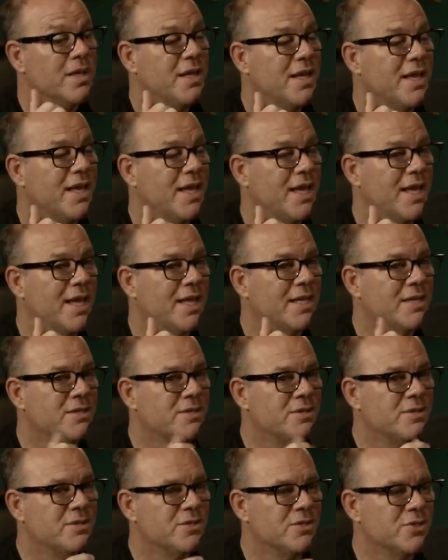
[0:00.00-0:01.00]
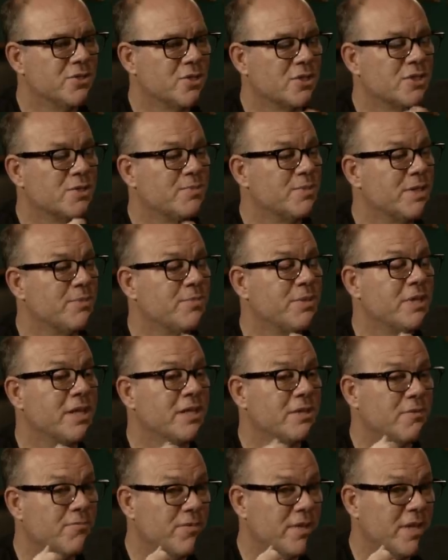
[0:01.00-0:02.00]
Yeah, and you start to
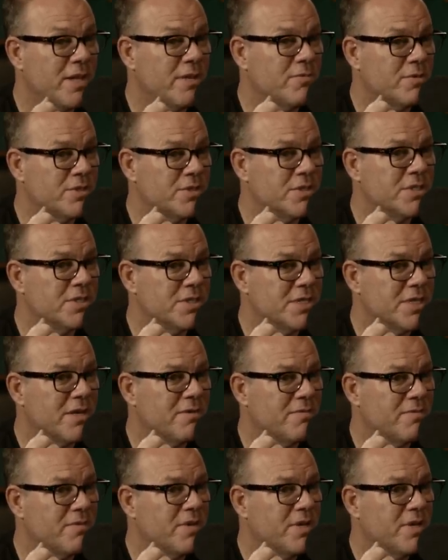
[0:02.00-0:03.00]
manipulate the flavors and stuff.